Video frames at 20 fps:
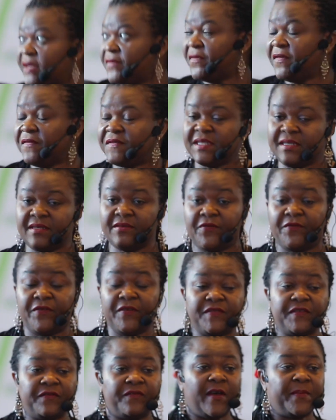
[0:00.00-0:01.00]
the
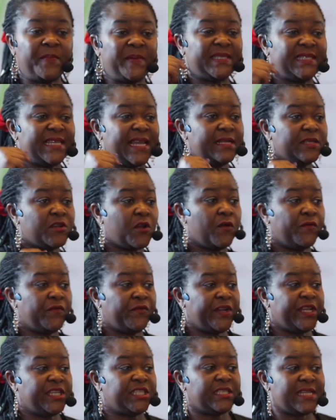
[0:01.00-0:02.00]
54%
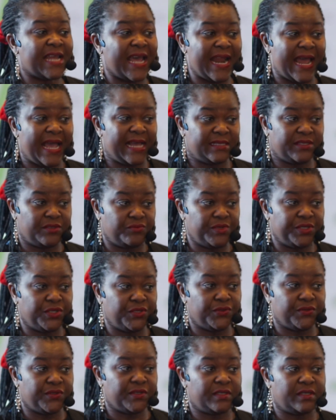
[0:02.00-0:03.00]
coverage, that has
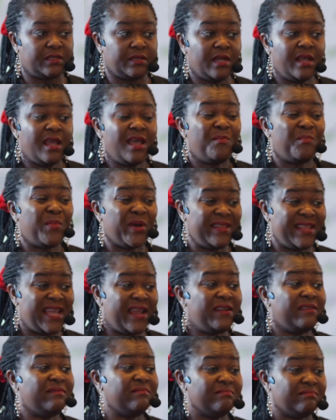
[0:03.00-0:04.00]
reduced. But
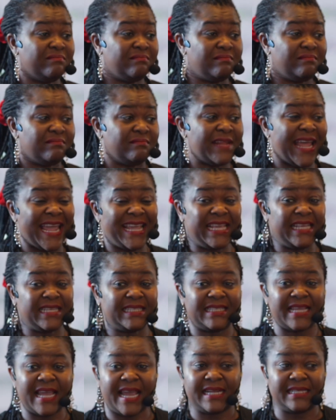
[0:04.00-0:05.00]
then, like he
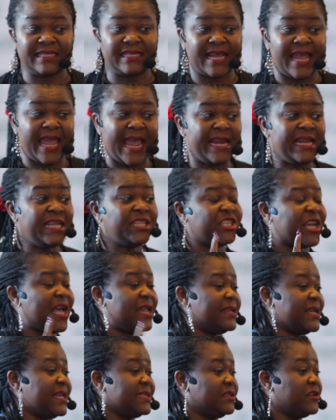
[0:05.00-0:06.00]
said, any
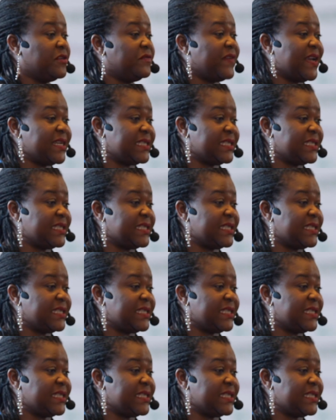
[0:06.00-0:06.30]
child that's not